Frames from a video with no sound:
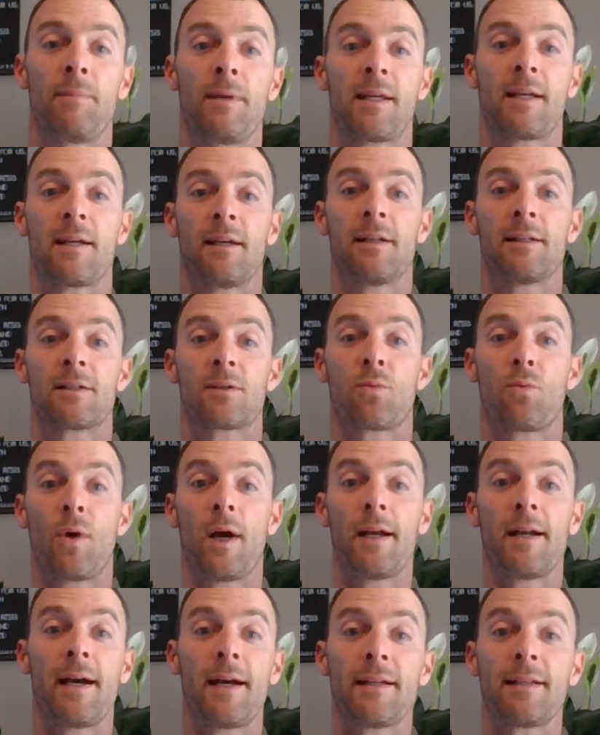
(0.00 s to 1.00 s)
because
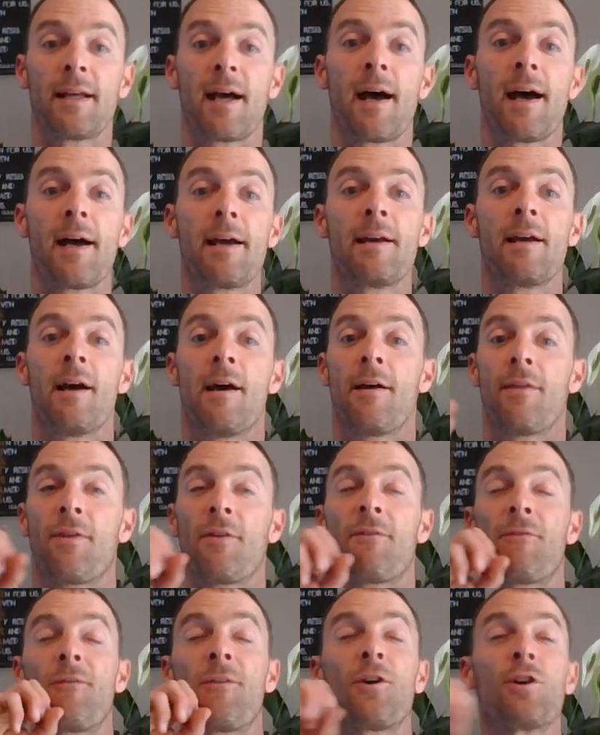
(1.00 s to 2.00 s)
when I die,
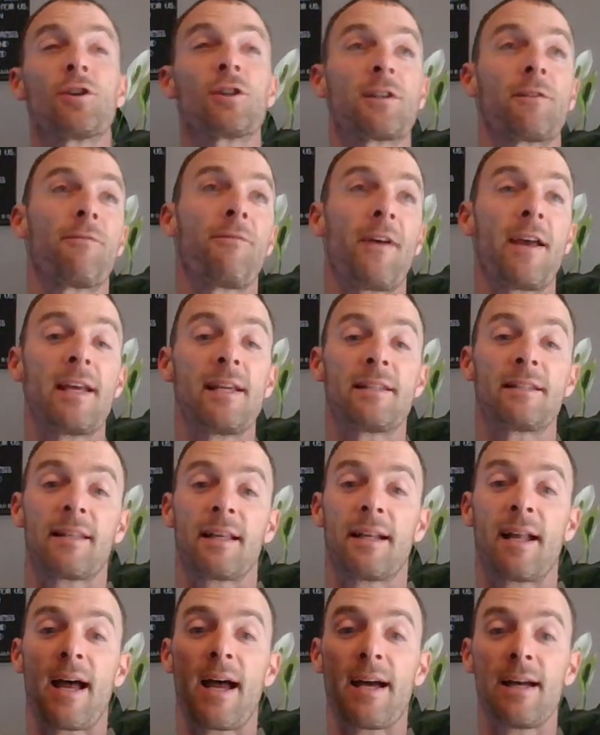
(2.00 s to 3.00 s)
the first face
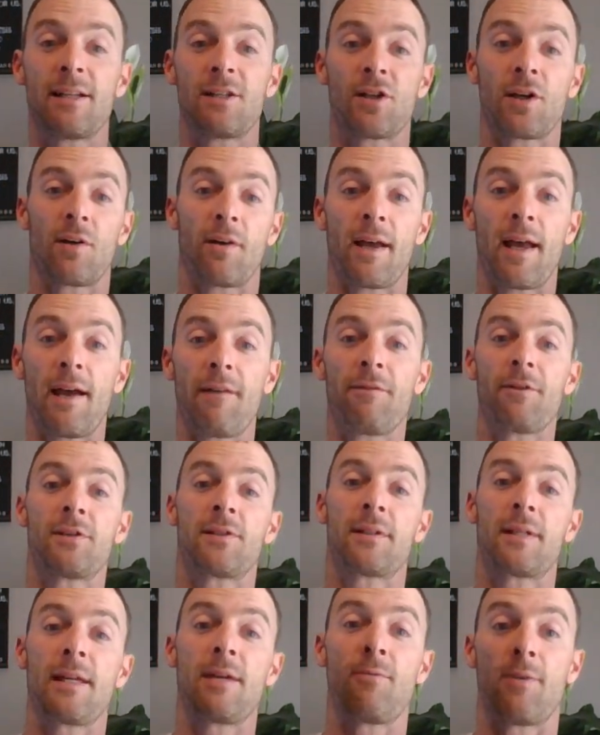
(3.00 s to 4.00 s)
that I shall ever
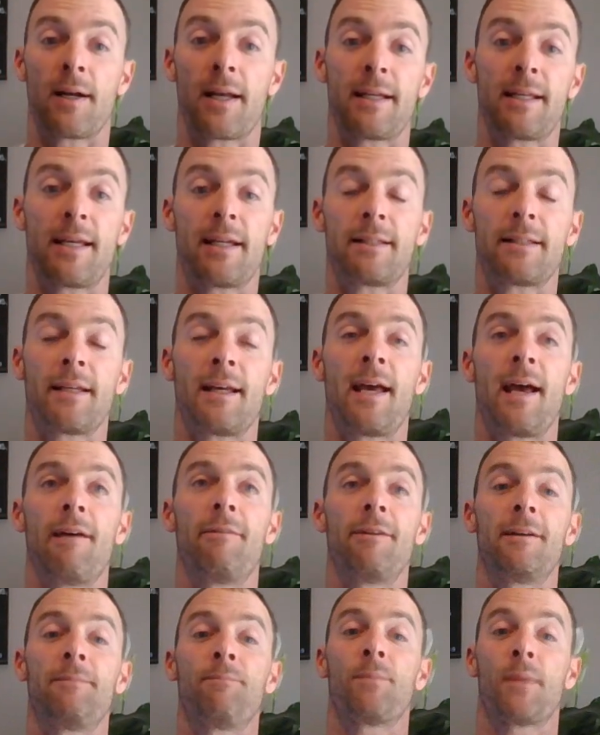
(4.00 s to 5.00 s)
see when I get to
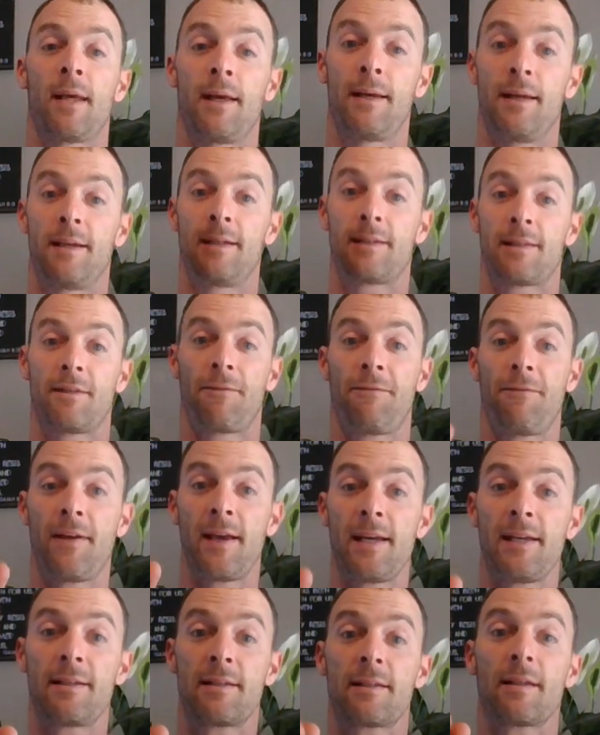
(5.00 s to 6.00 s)
heaven is the
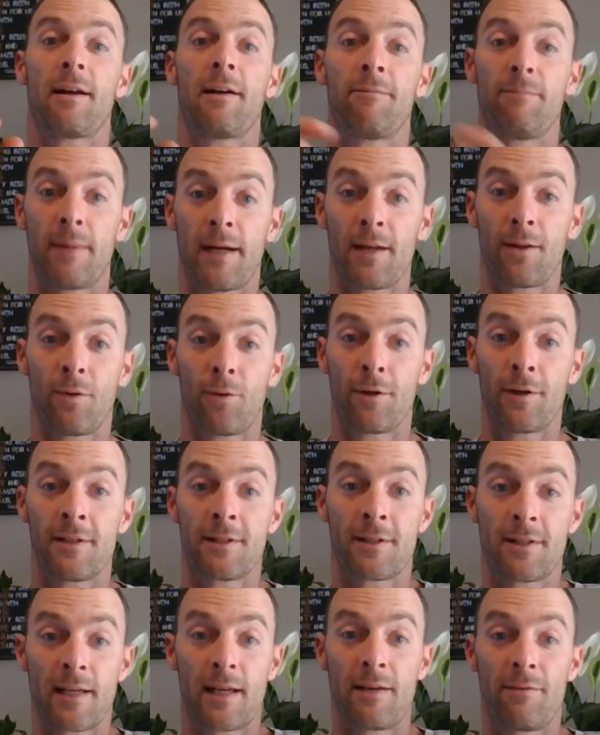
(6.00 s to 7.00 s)
face of my Lord
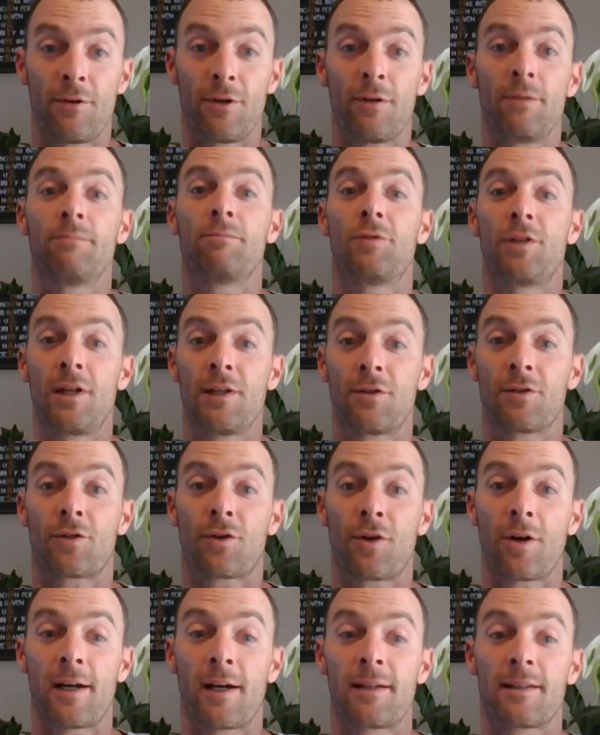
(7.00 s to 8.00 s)
and Savior, Jesus
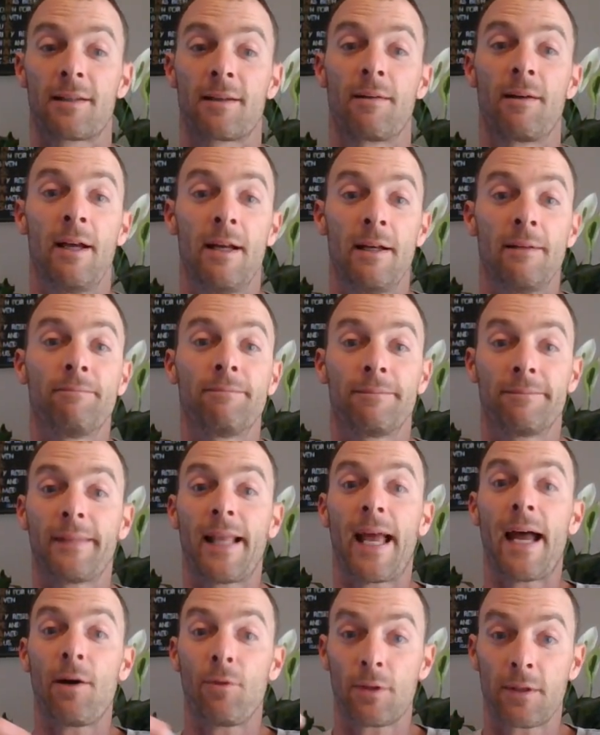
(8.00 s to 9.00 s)
Christ.
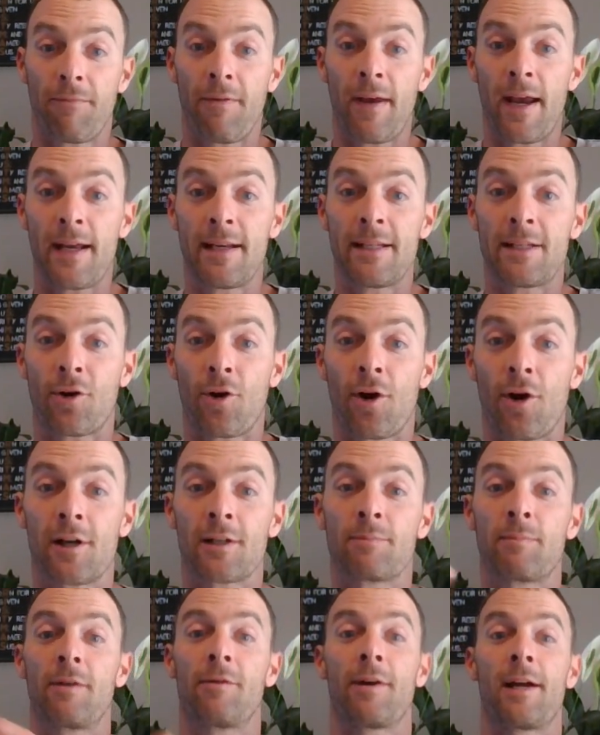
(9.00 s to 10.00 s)
That was Fanny's
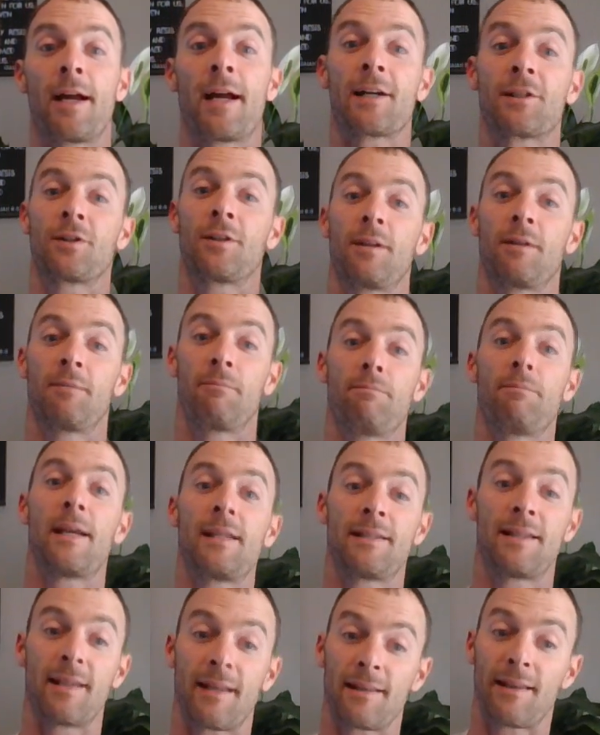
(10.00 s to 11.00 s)
Crosby reaction to
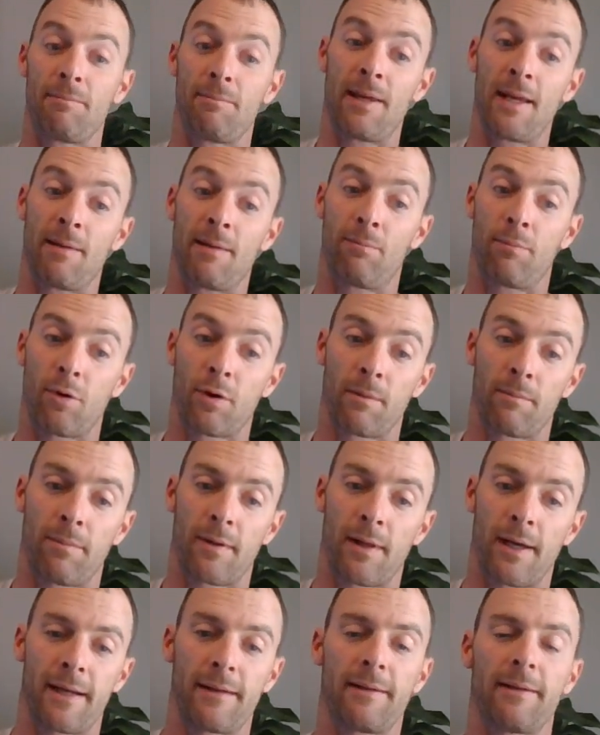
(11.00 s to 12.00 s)
basically being born
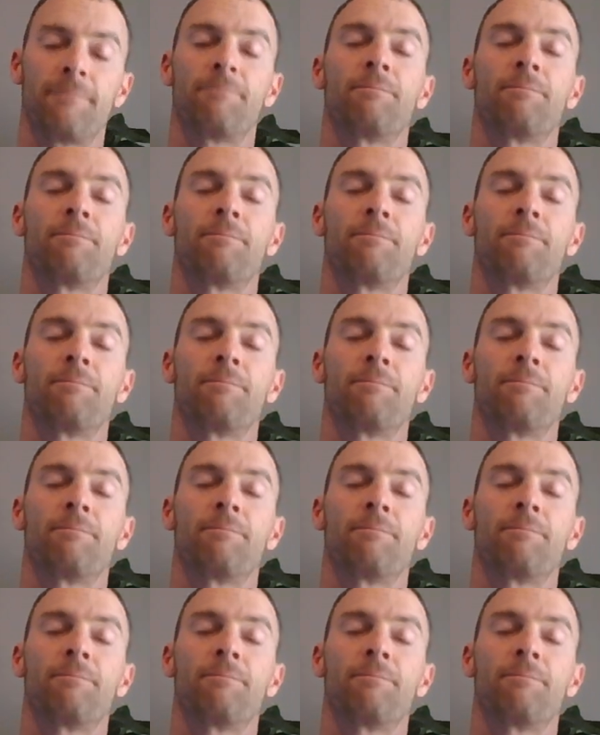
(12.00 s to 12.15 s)
blind.